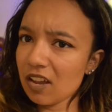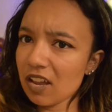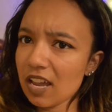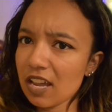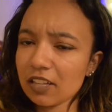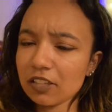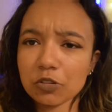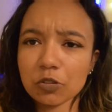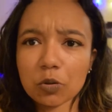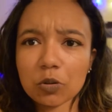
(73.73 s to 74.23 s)

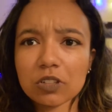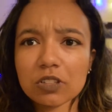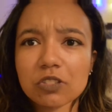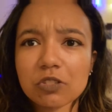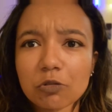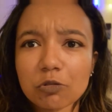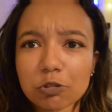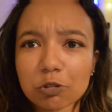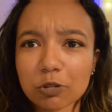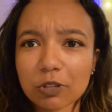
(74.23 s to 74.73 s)
and or
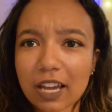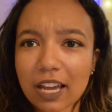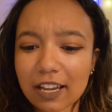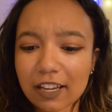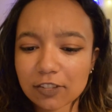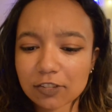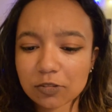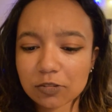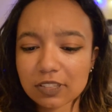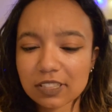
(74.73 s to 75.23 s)
Social
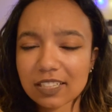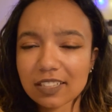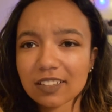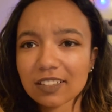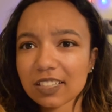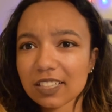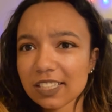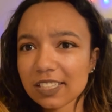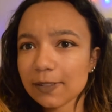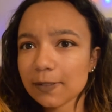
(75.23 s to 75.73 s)
Casualty.
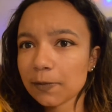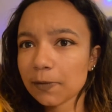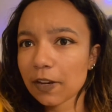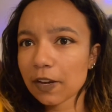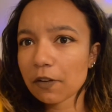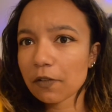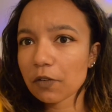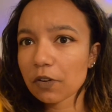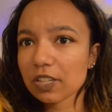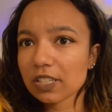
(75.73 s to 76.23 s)
Least
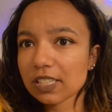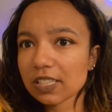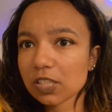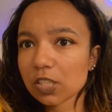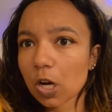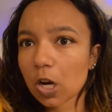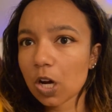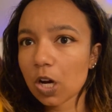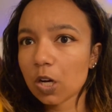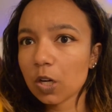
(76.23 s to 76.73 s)
favorite
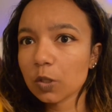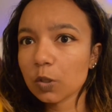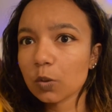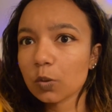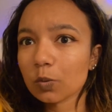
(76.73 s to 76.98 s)
song.